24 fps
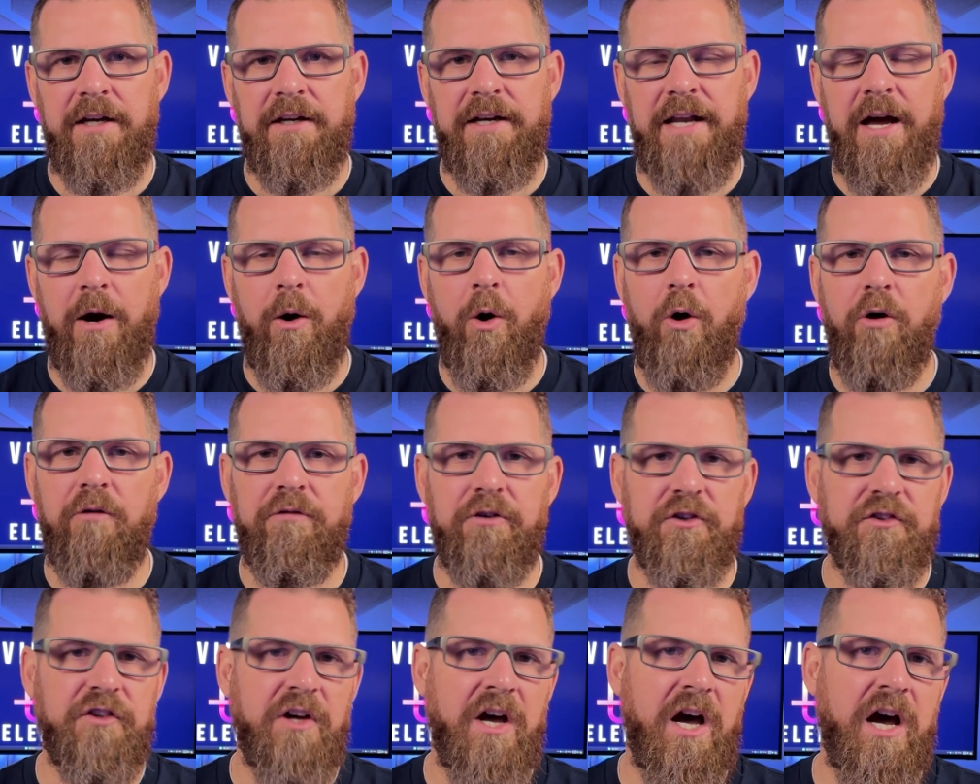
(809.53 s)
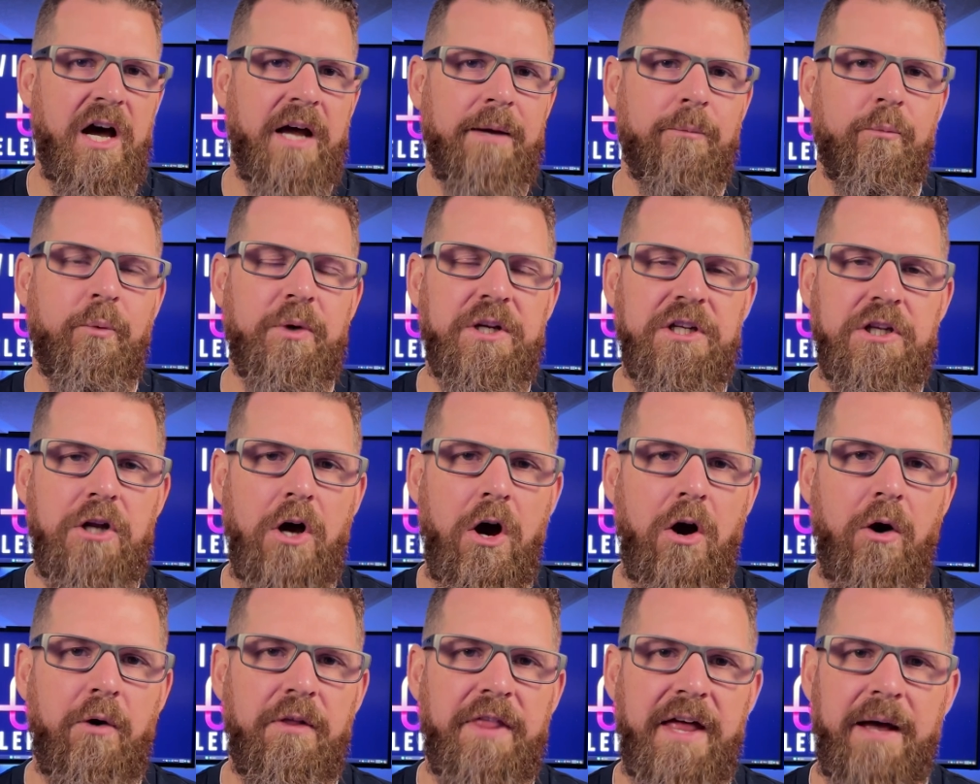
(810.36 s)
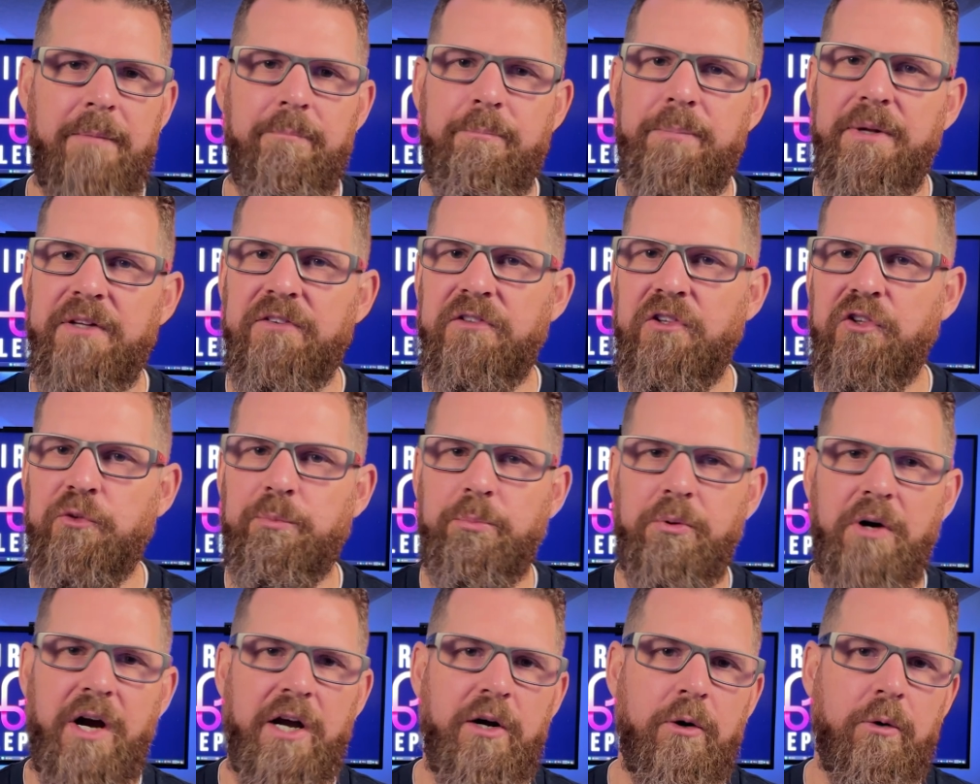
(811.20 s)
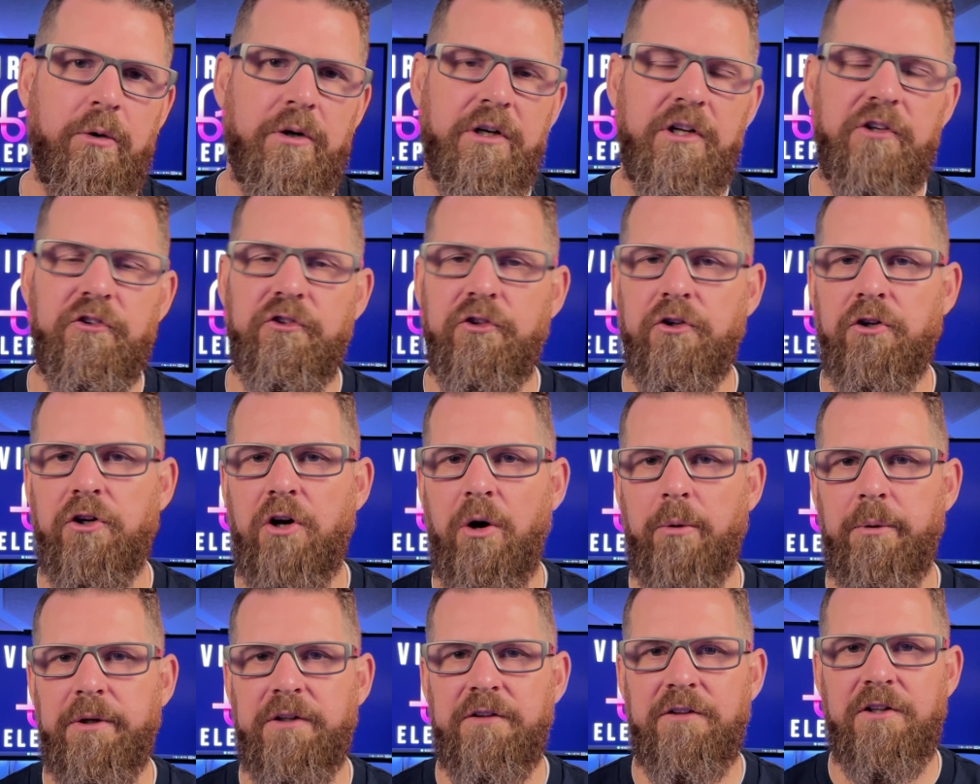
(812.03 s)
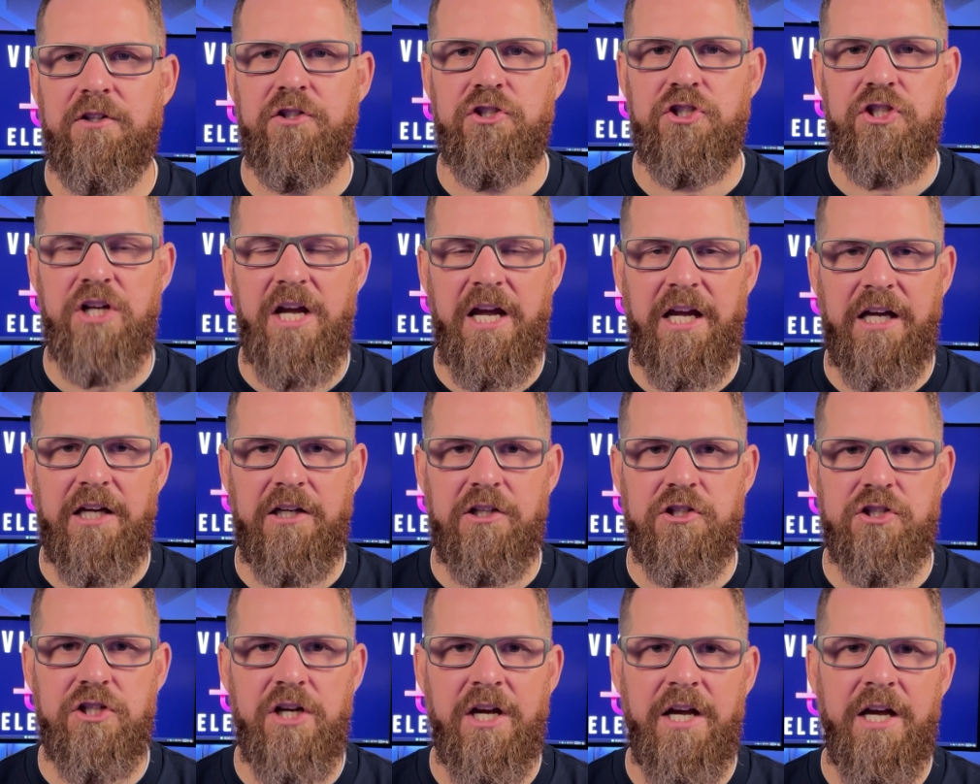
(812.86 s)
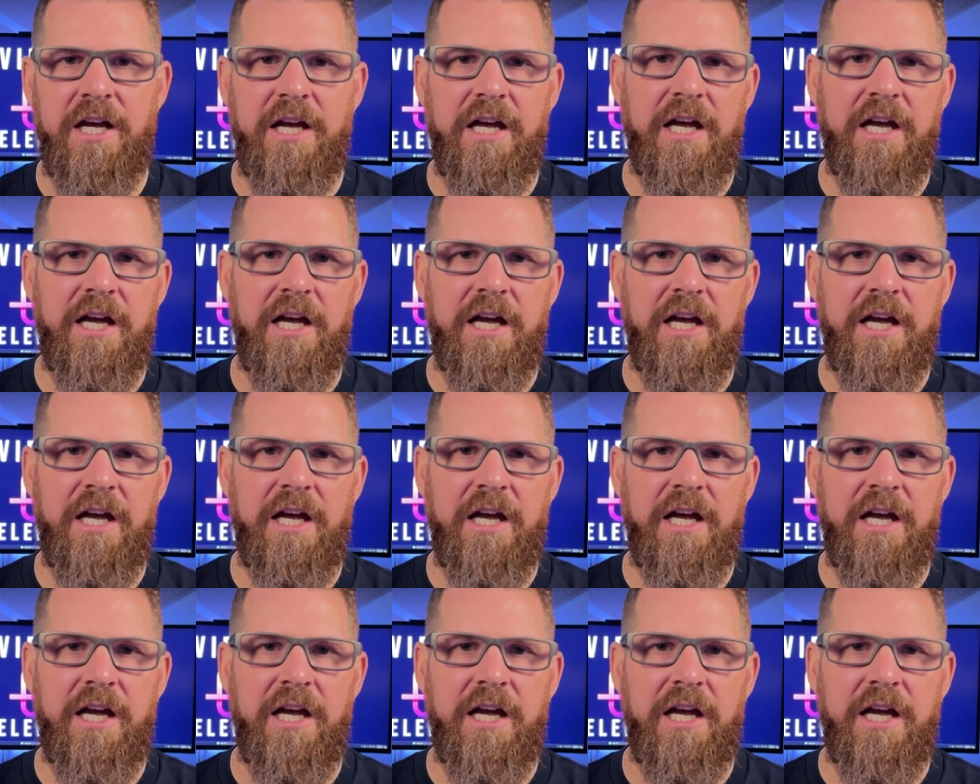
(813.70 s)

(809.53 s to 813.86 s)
Now, over time, we know that business priorities are going to change.